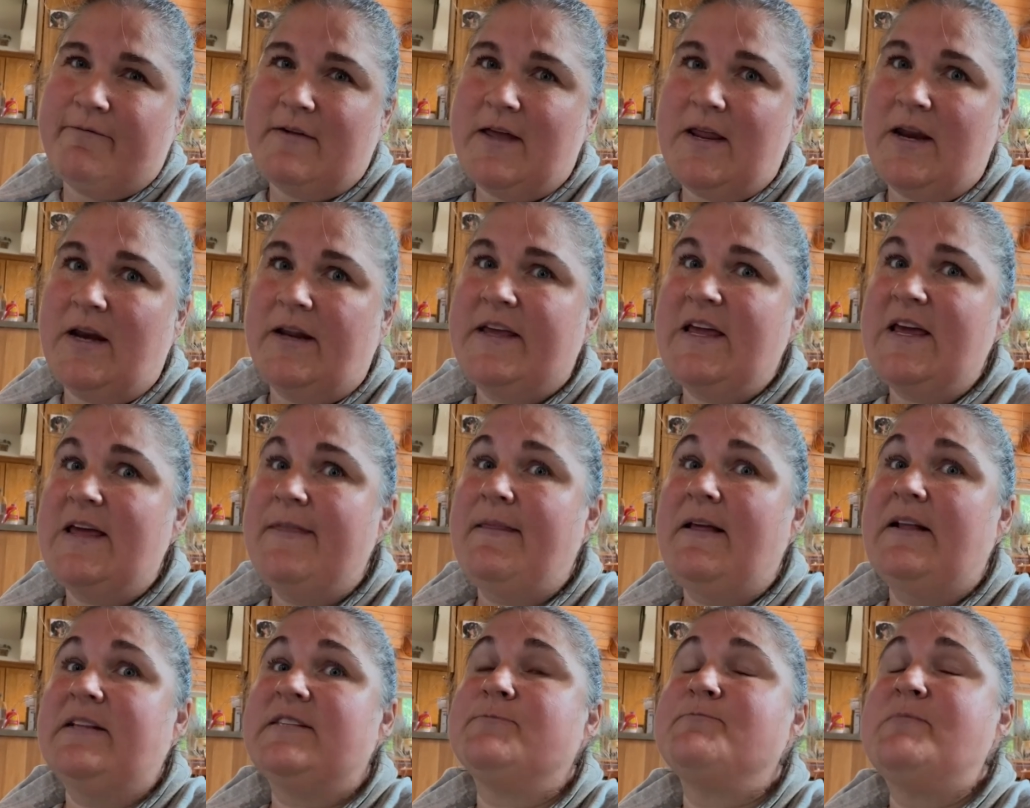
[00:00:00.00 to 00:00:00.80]
And again,
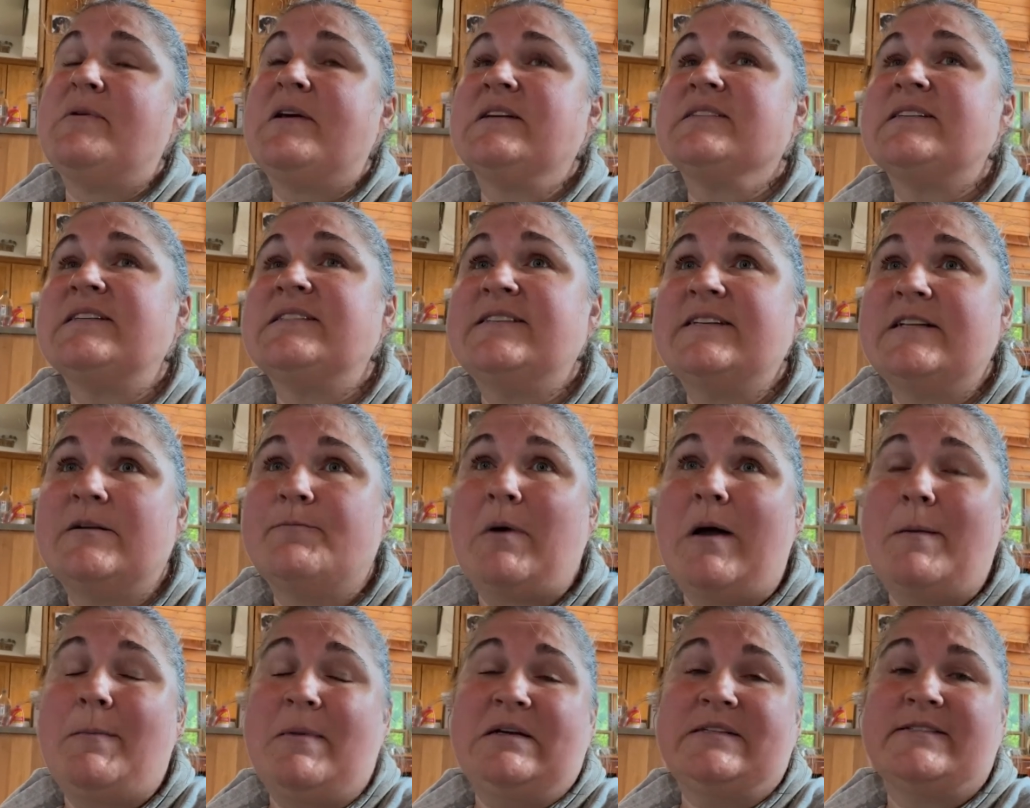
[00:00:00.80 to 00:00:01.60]
that's because I did it
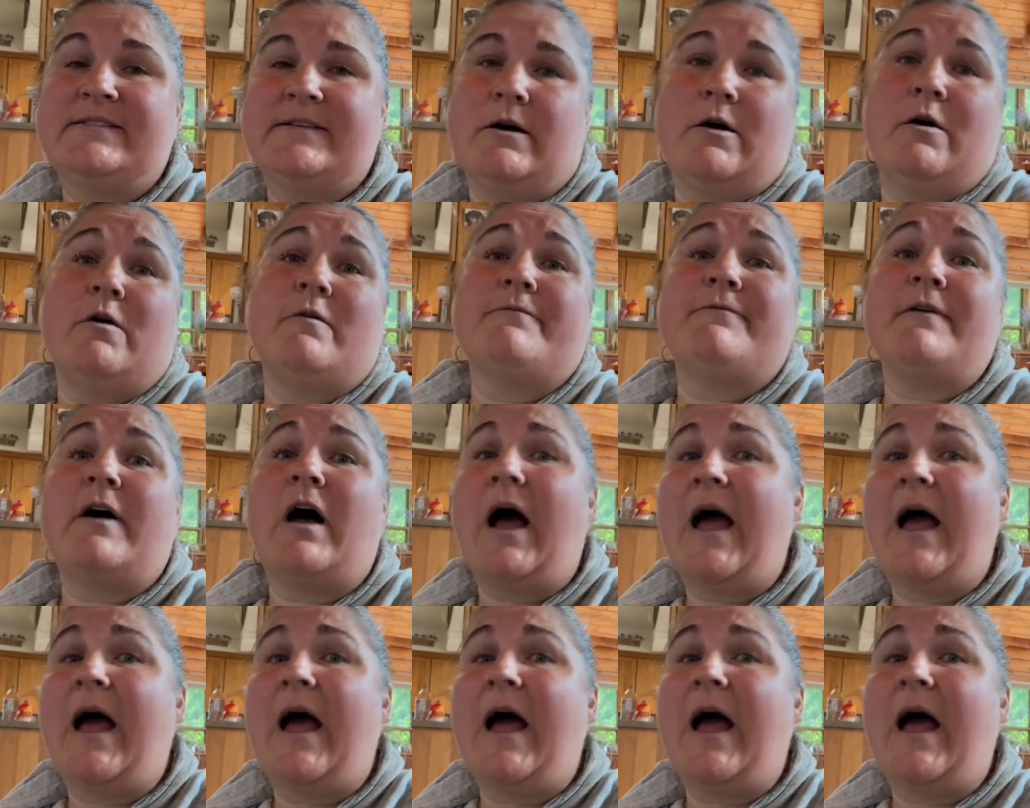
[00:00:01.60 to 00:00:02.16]
by myself.